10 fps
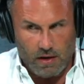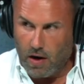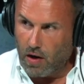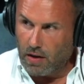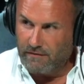
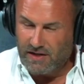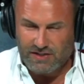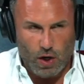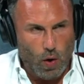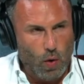all of us
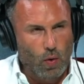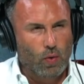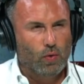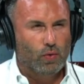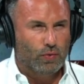
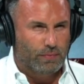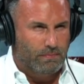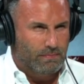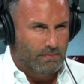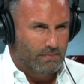old
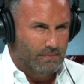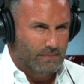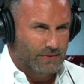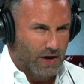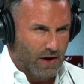
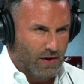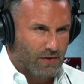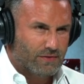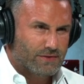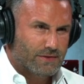
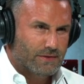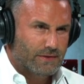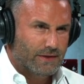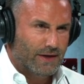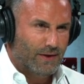dogs?
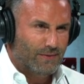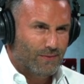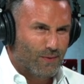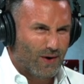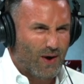You know,
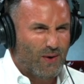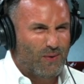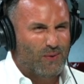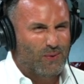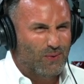we're
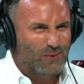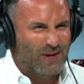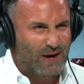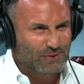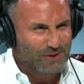old.
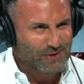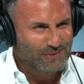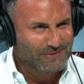How old are you?